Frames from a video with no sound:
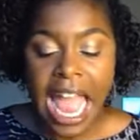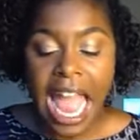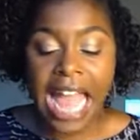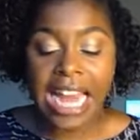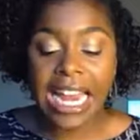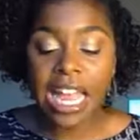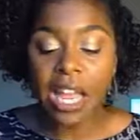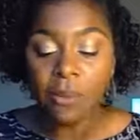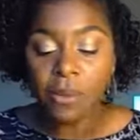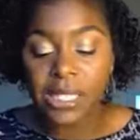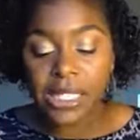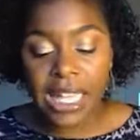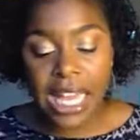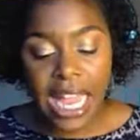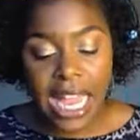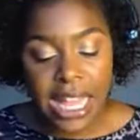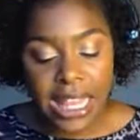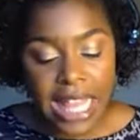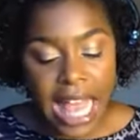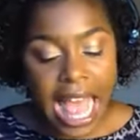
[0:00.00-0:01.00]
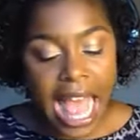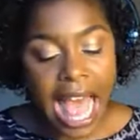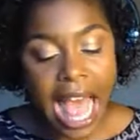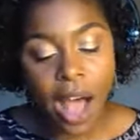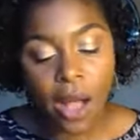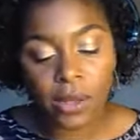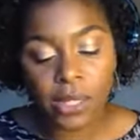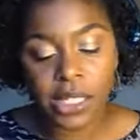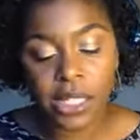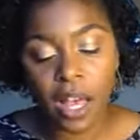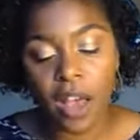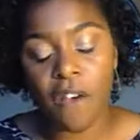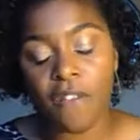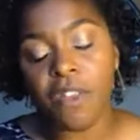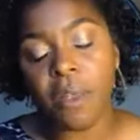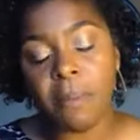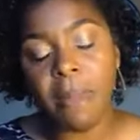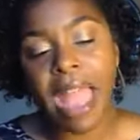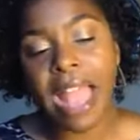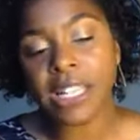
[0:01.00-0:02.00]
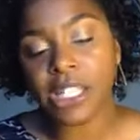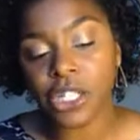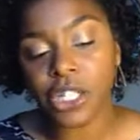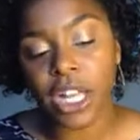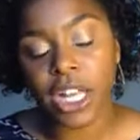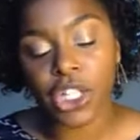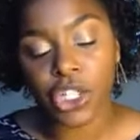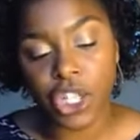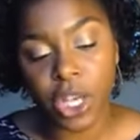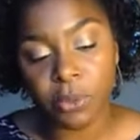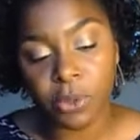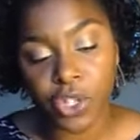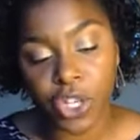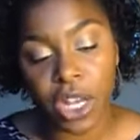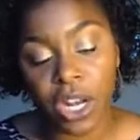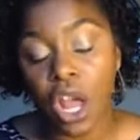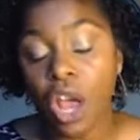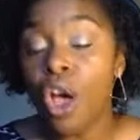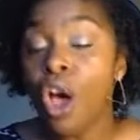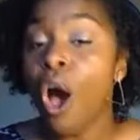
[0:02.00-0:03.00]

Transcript: and he was in the house of the master Egyptian.